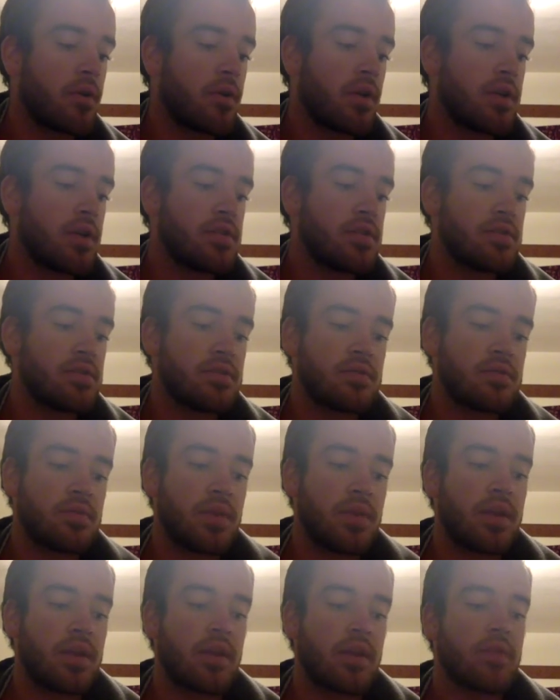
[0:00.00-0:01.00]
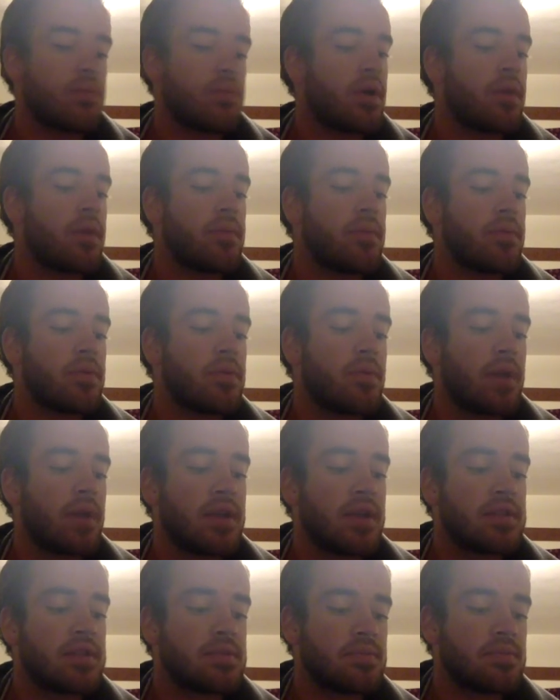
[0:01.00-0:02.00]
and depending on the problem, you might
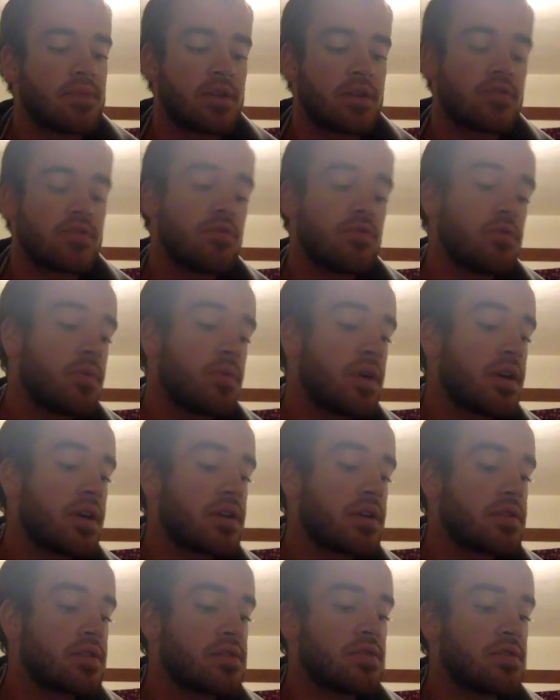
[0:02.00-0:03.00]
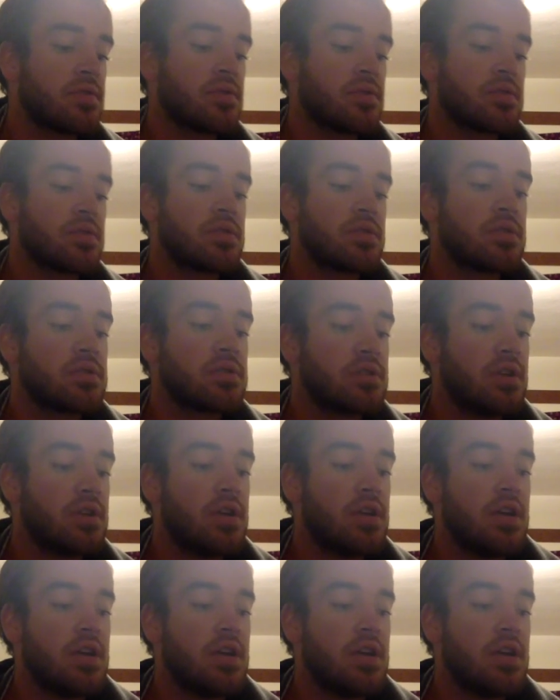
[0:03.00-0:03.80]
need some like toothpicks or